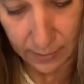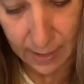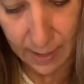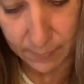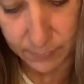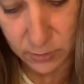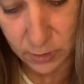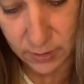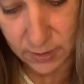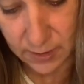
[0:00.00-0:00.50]

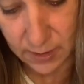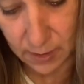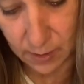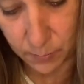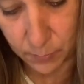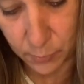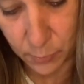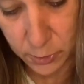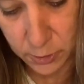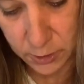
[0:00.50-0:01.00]
I'm just going to
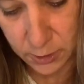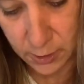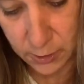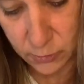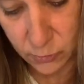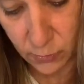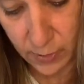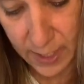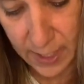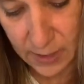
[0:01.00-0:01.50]
push the
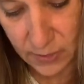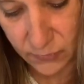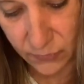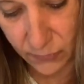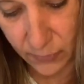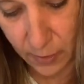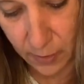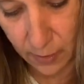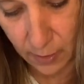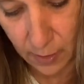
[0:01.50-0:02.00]

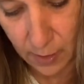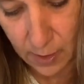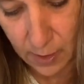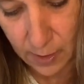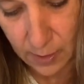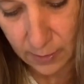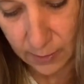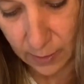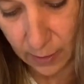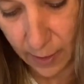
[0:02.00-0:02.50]
transfer
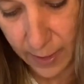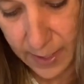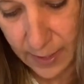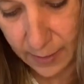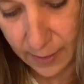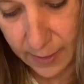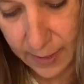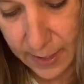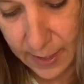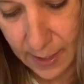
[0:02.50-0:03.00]

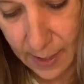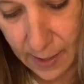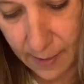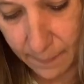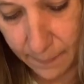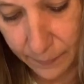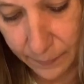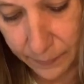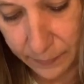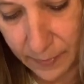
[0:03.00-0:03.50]
lightly
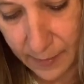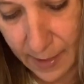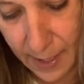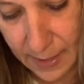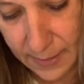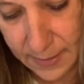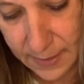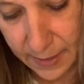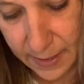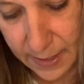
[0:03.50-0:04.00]

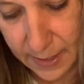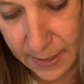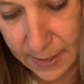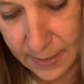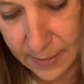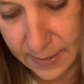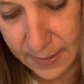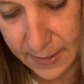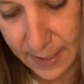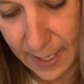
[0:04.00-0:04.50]
onto the
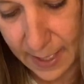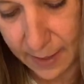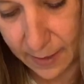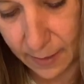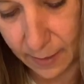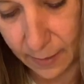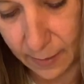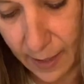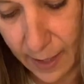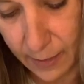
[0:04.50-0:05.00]
inside of
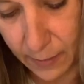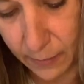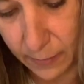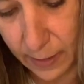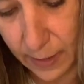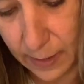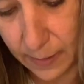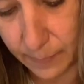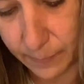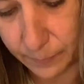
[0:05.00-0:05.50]
the
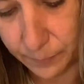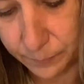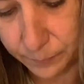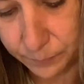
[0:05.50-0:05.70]
lettering.